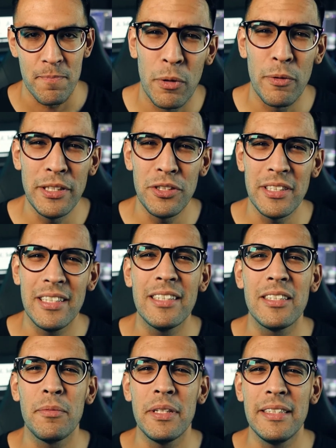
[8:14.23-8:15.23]
But Razer has
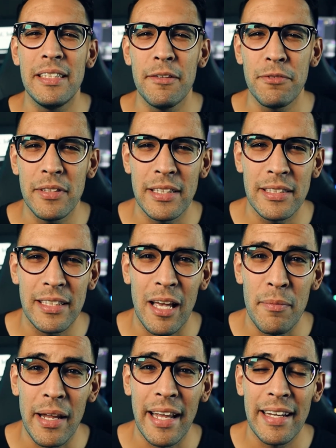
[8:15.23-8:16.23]
done something different this
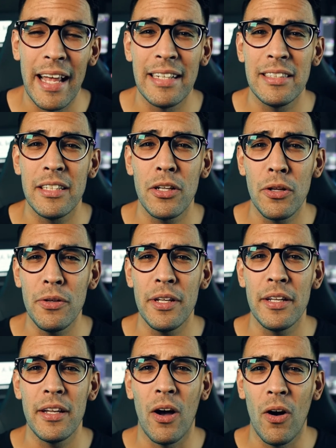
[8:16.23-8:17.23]
time and has
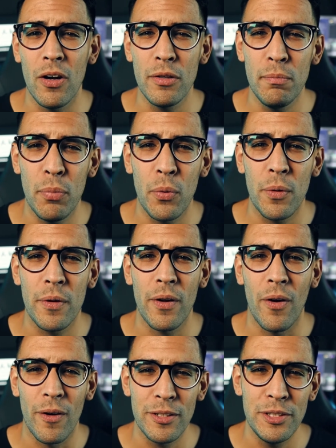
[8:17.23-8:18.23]
included onboard
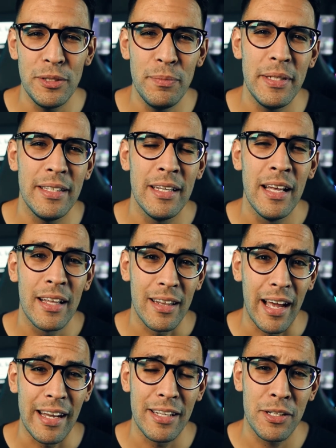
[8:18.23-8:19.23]
RGB
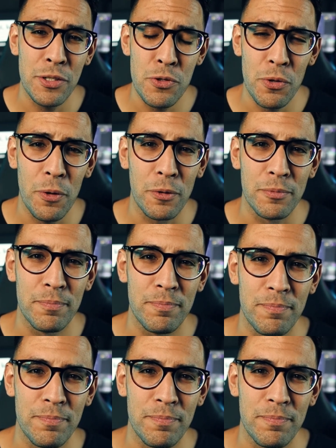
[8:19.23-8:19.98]
lighting control.